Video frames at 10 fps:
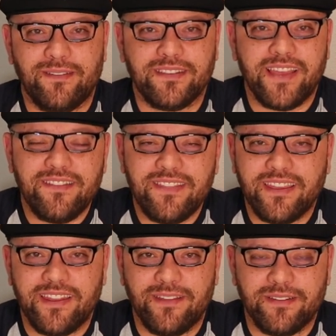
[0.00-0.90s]
I was kind of
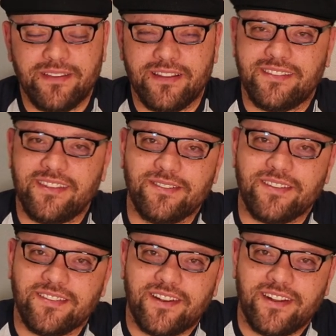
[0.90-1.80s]
thinking it was going to it was
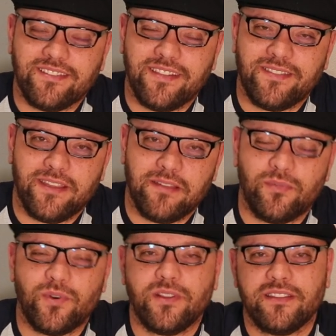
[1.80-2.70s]
going to start out
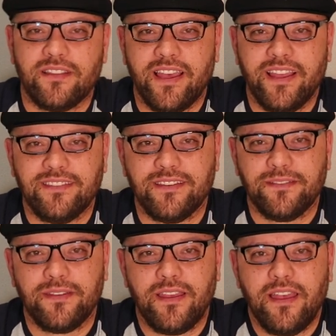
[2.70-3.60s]
something more along the lines
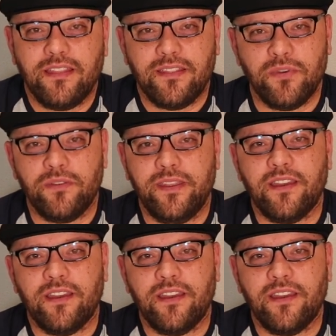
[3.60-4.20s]
of the movie